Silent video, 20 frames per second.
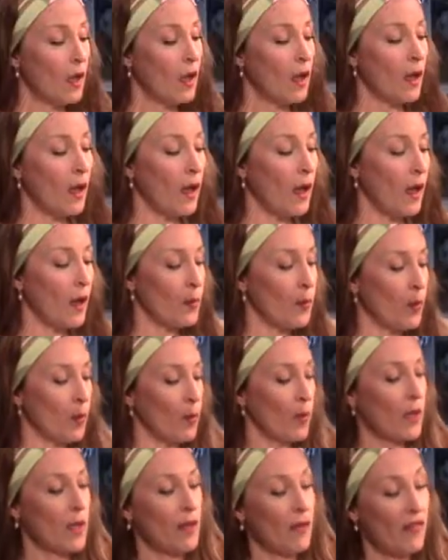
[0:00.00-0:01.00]
But
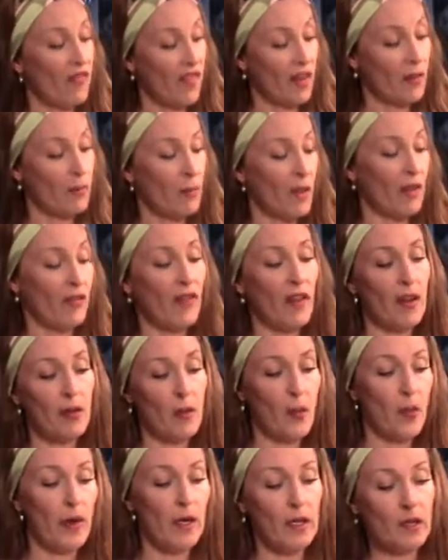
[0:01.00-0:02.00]
one of my
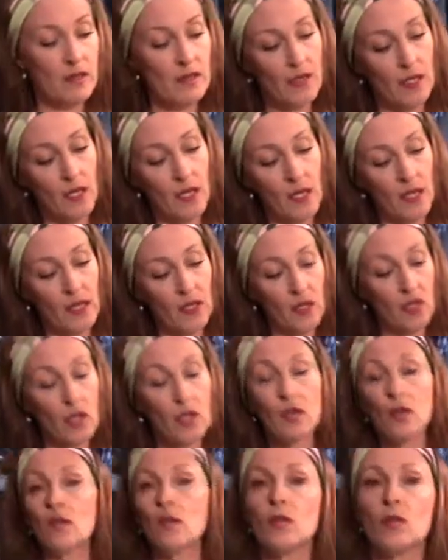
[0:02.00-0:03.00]
favorite products that I like to
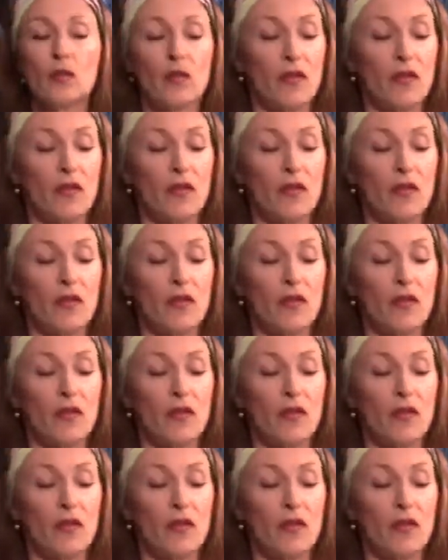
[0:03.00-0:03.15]
use